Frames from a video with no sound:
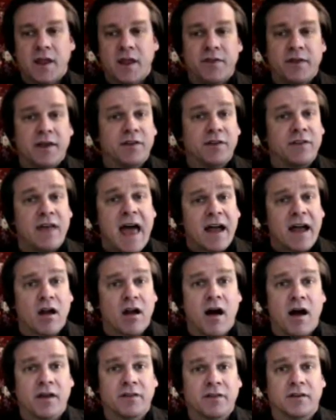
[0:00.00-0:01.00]
The
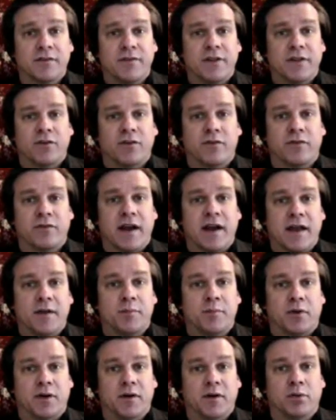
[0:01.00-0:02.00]
exact cost of this
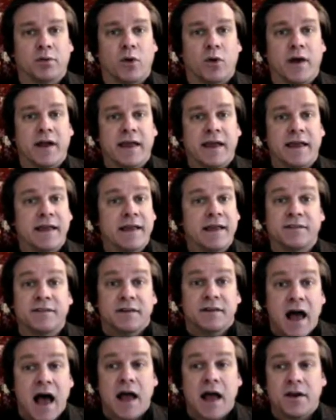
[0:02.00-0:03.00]
overhead per employee
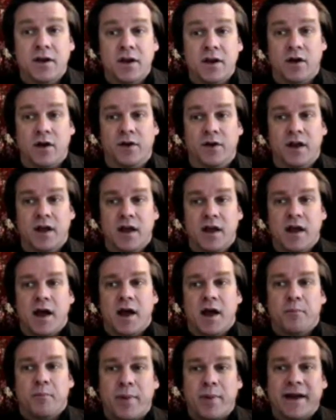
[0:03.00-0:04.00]
is not known,
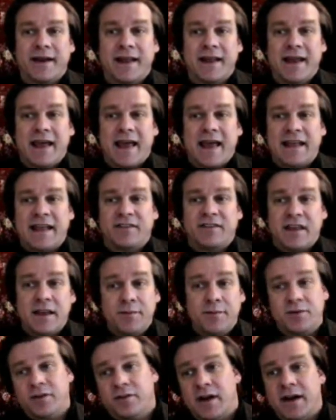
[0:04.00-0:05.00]
but it
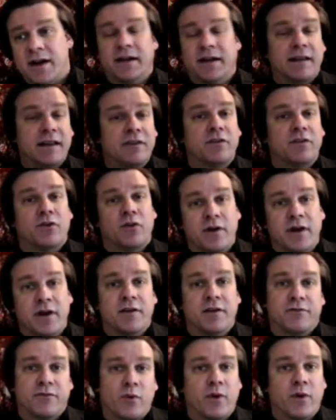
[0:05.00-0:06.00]
seems to run at least
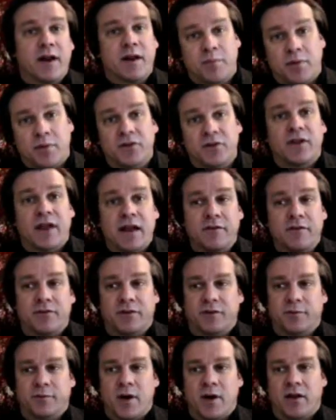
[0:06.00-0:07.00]
30 to 40%
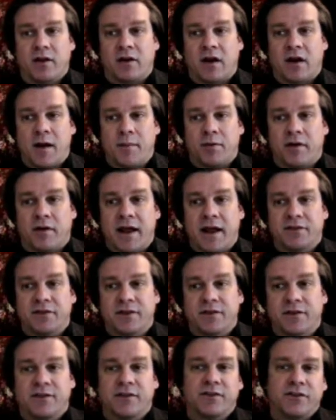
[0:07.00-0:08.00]
for smaller
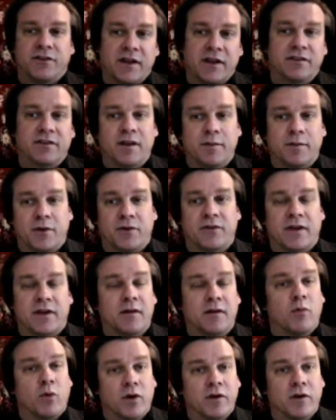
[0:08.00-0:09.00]
operations and
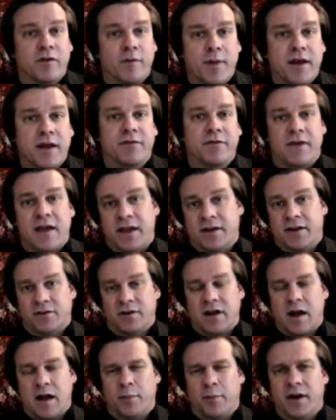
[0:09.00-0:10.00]
60% or more for
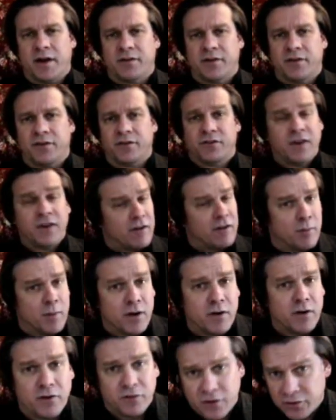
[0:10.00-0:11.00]
manufacturing operations. General
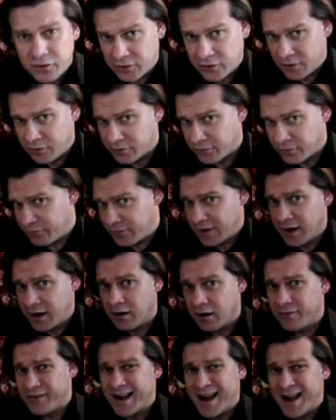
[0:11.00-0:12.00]
Motors used to use a
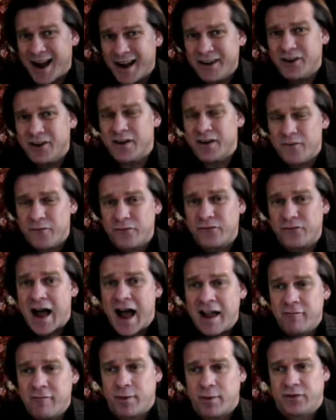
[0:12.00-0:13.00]
figure of
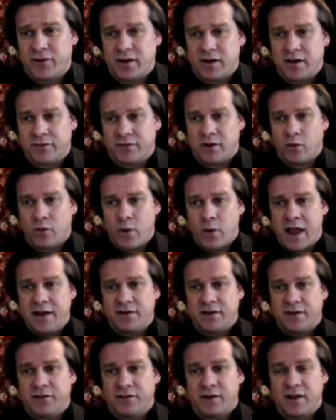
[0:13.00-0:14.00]
105% of all
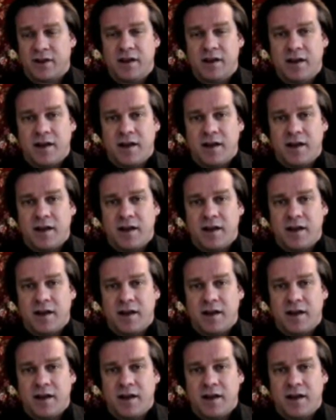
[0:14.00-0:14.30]
wages.